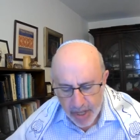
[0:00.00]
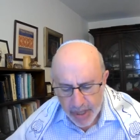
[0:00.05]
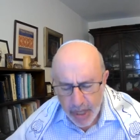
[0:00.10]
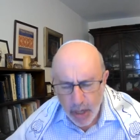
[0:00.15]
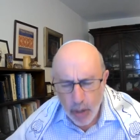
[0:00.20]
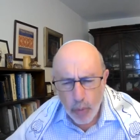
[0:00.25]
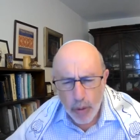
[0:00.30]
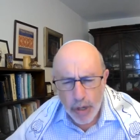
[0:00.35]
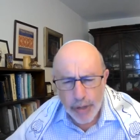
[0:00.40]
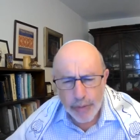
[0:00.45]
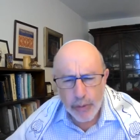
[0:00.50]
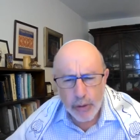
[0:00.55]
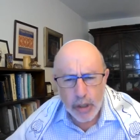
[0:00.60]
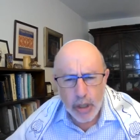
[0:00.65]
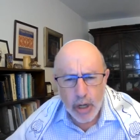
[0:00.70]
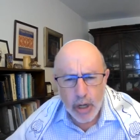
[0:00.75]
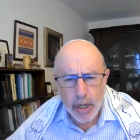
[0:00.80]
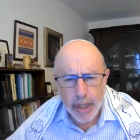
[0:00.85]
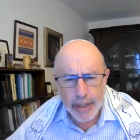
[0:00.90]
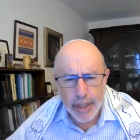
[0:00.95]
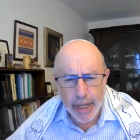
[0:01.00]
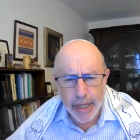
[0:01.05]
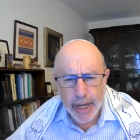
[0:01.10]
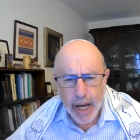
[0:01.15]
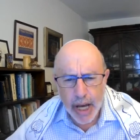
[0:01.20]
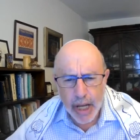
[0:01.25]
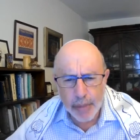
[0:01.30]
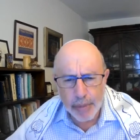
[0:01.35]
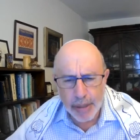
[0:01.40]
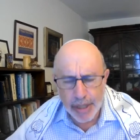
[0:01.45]
Now, a wonderful
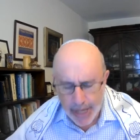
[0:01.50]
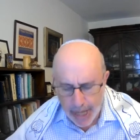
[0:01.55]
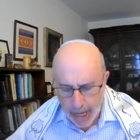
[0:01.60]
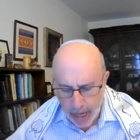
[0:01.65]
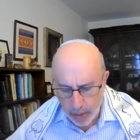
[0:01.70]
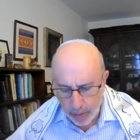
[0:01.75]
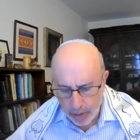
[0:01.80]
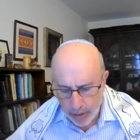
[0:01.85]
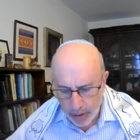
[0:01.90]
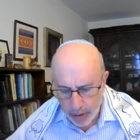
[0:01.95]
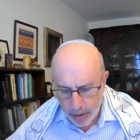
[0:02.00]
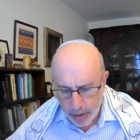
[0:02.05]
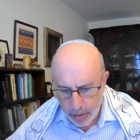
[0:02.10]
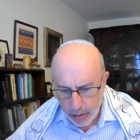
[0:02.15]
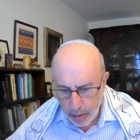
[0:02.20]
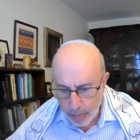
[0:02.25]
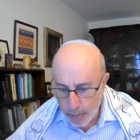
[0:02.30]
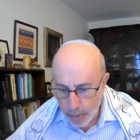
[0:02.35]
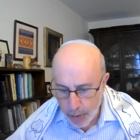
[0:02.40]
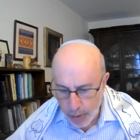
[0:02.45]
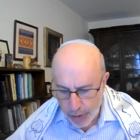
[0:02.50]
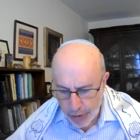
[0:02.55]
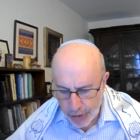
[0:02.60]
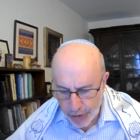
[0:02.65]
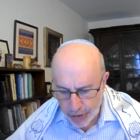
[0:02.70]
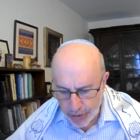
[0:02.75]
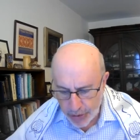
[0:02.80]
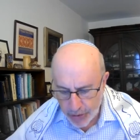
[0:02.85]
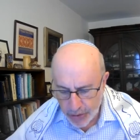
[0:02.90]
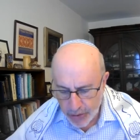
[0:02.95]
dichotomy now
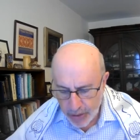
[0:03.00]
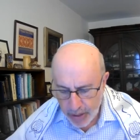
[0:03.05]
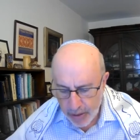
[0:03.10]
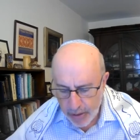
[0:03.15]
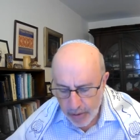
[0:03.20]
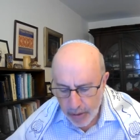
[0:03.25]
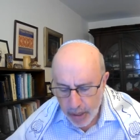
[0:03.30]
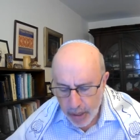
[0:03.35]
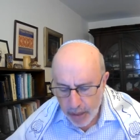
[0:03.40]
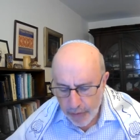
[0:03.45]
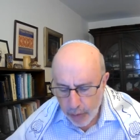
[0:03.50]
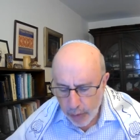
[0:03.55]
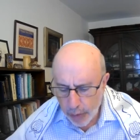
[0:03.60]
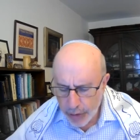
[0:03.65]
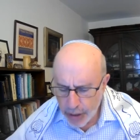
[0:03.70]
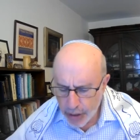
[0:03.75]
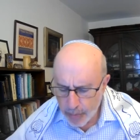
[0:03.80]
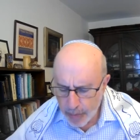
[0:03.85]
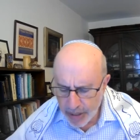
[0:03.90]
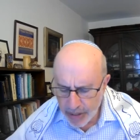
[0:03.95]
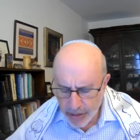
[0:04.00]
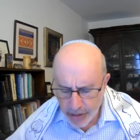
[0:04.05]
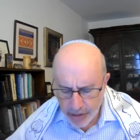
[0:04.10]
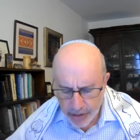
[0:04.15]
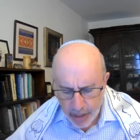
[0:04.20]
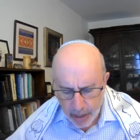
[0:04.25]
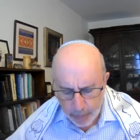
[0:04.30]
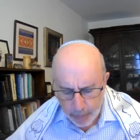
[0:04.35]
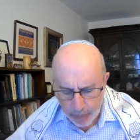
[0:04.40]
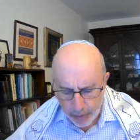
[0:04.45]
emerges. Holiness means
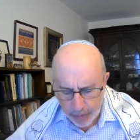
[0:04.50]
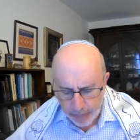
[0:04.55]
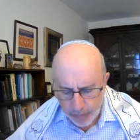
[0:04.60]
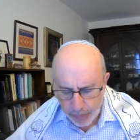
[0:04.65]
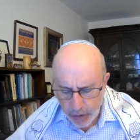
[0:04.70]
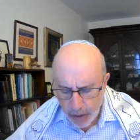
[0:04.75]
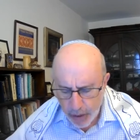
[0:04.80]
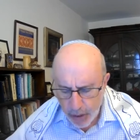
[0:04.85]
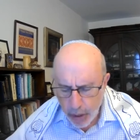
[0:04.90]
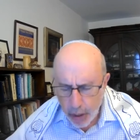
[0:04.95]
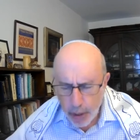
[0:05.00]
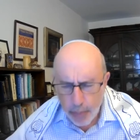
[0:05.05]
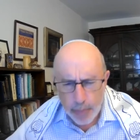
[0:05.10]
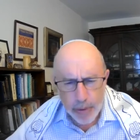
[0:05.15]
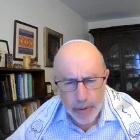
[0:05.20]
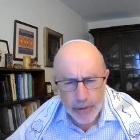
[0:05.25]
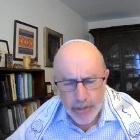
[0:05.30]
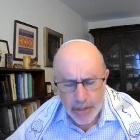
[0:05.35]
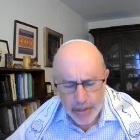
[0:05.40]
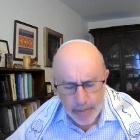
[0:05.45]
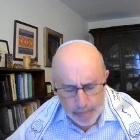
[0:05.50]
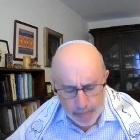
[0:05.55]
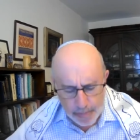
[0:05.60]
separate. Person